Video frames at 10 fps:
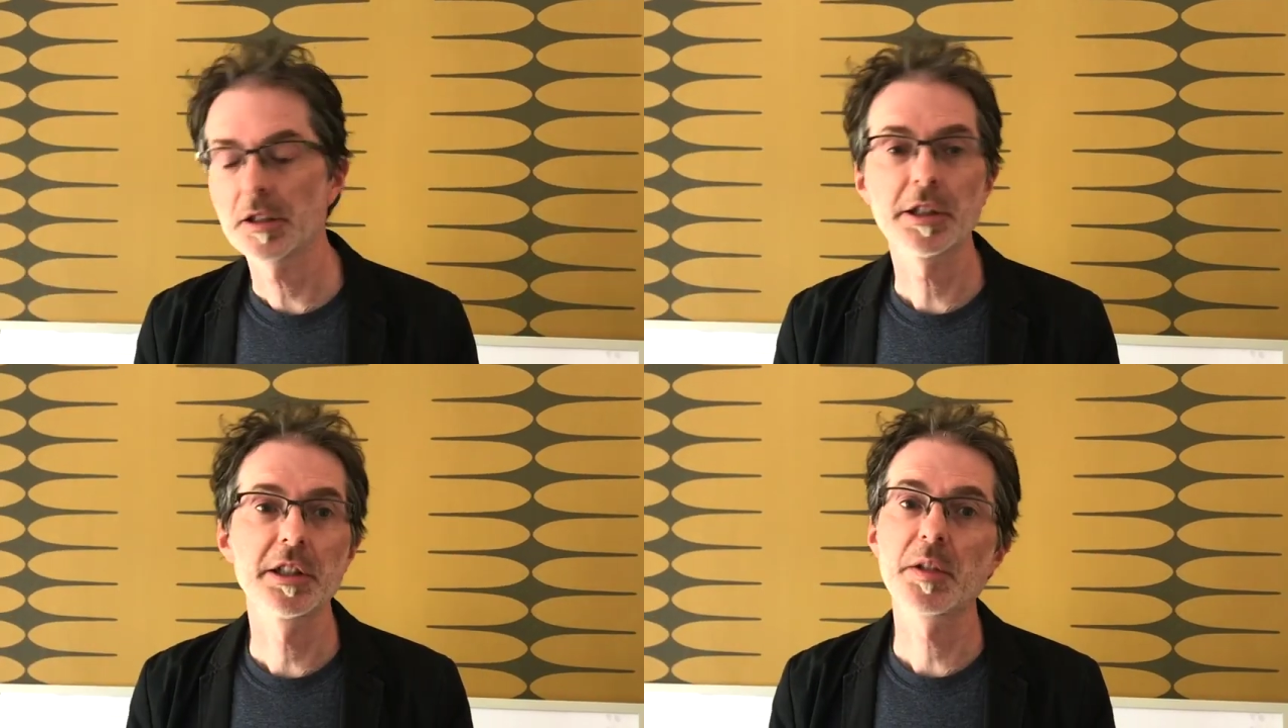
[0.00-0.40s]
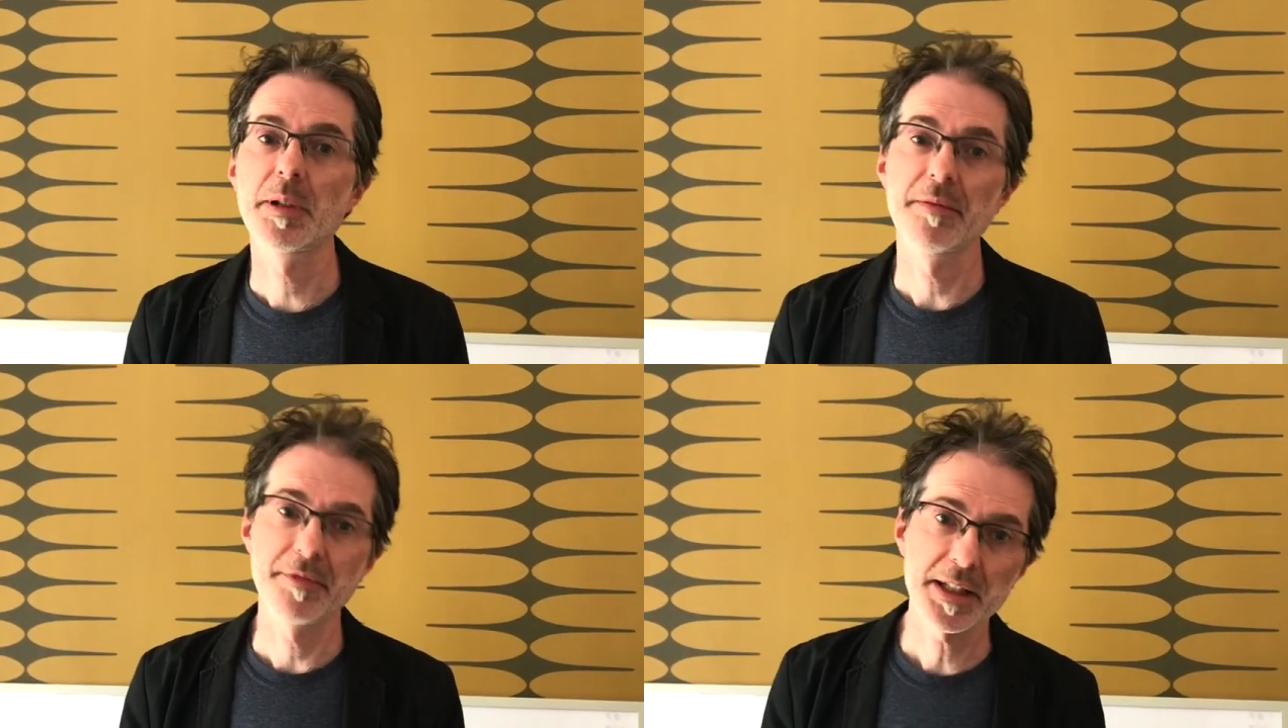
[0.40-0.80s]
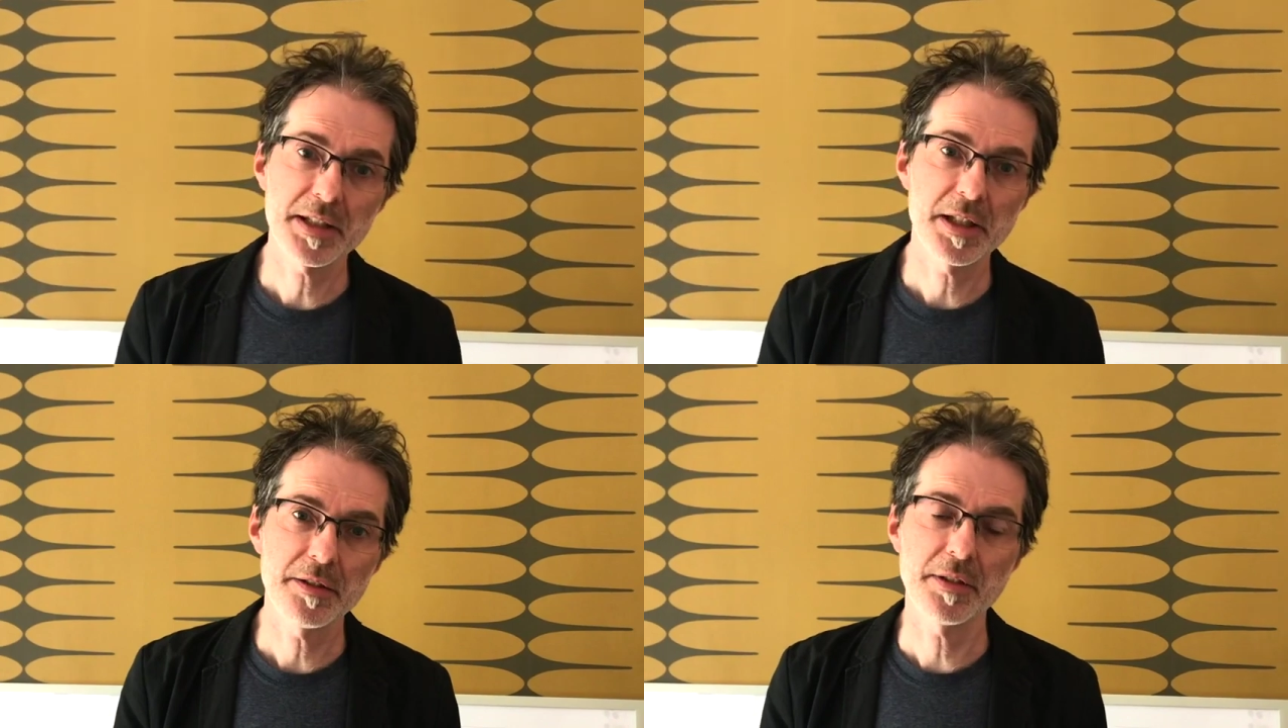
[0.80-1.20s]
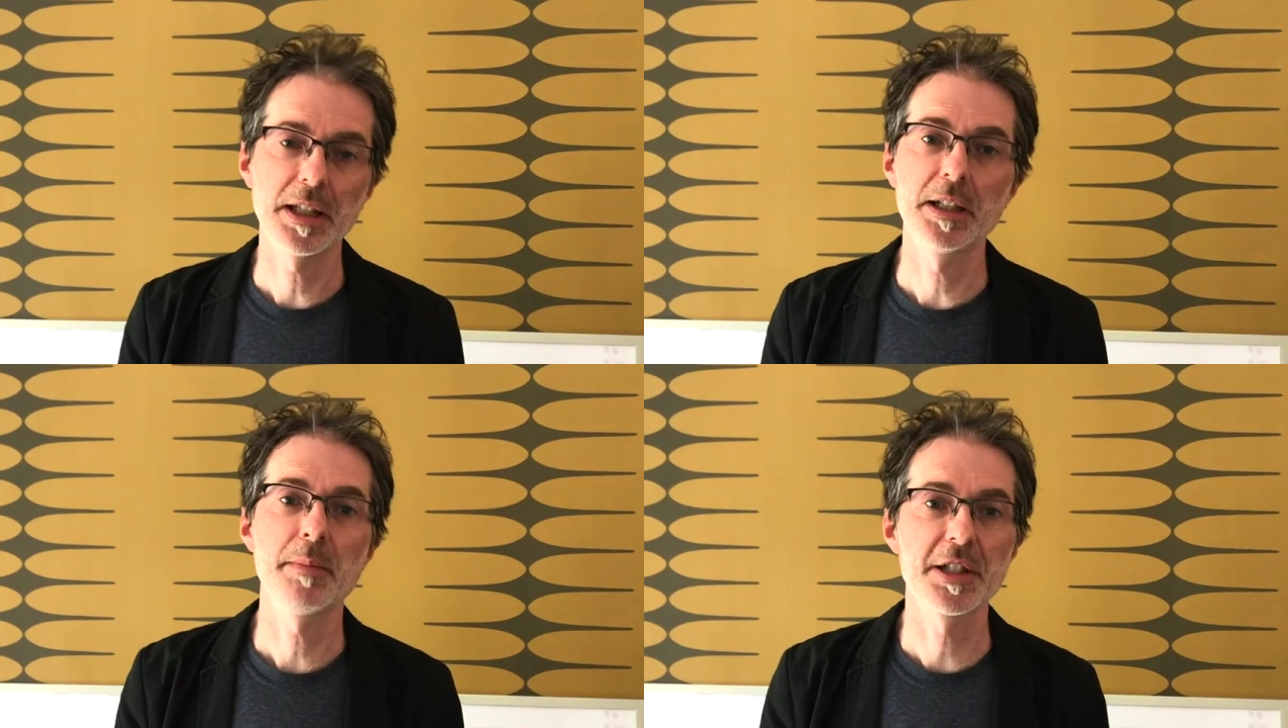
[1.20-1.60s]
like you to be inventive
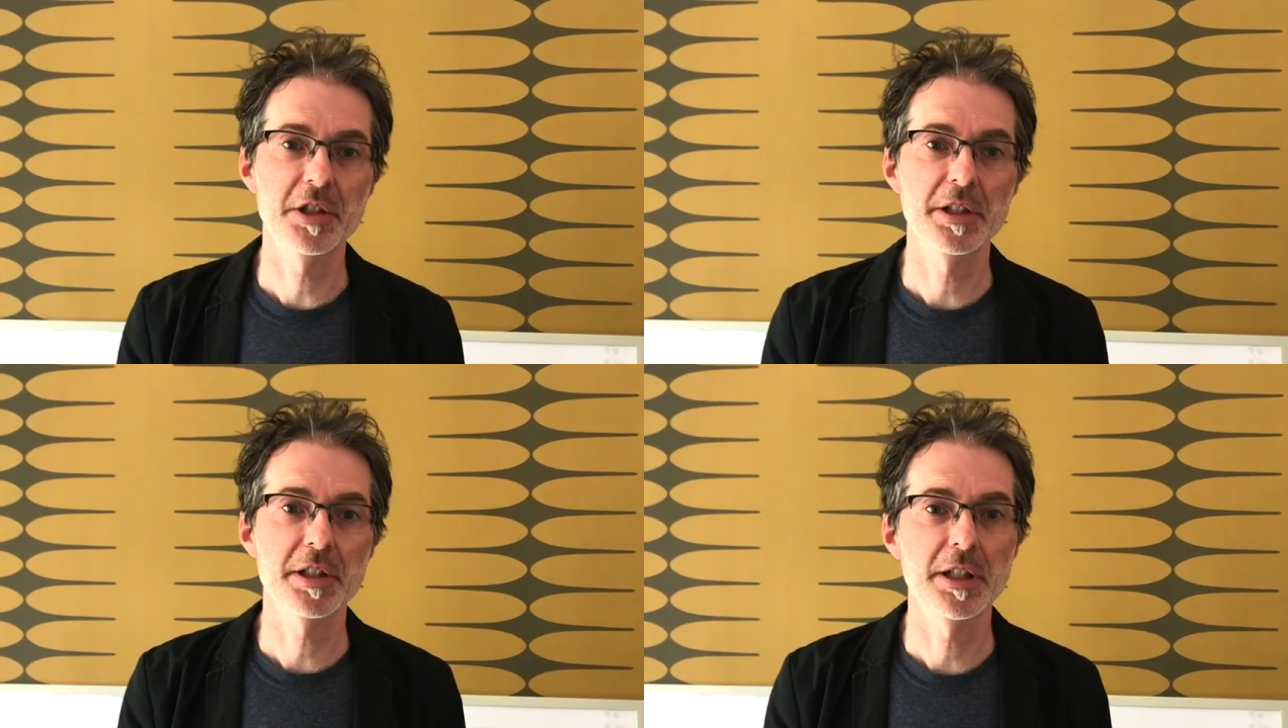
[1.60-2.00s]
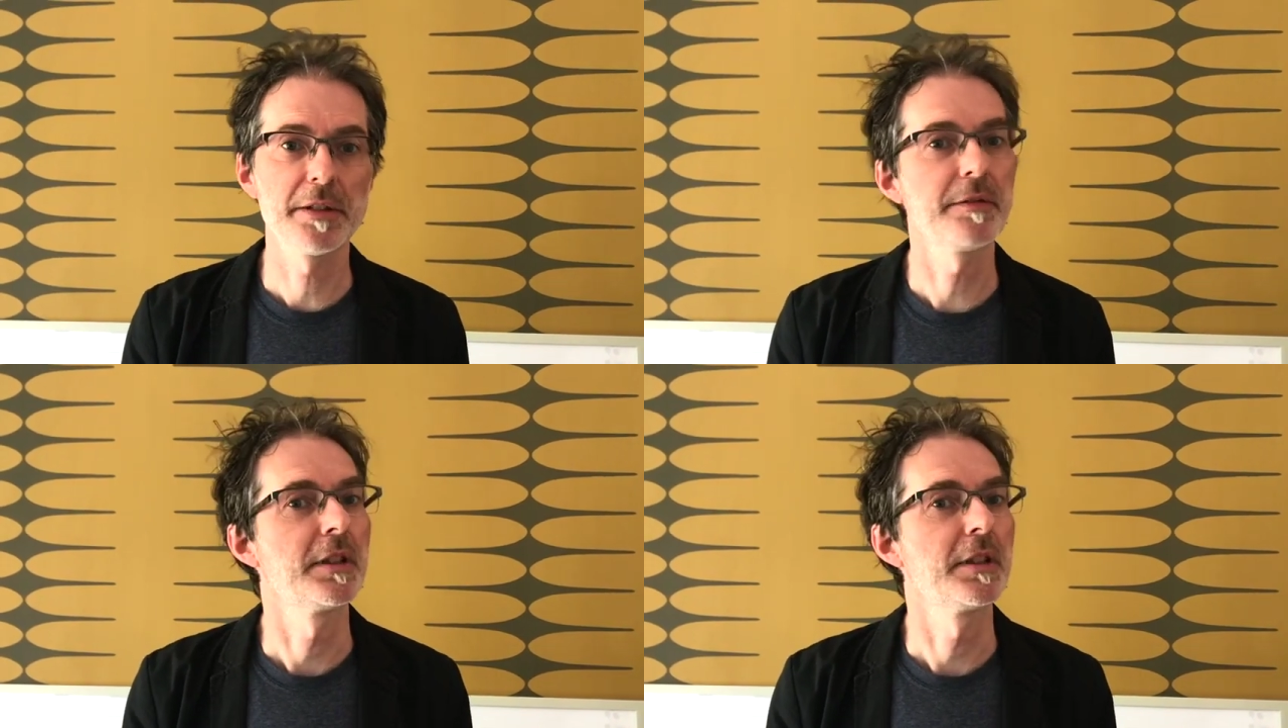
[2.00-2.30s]
and imaginative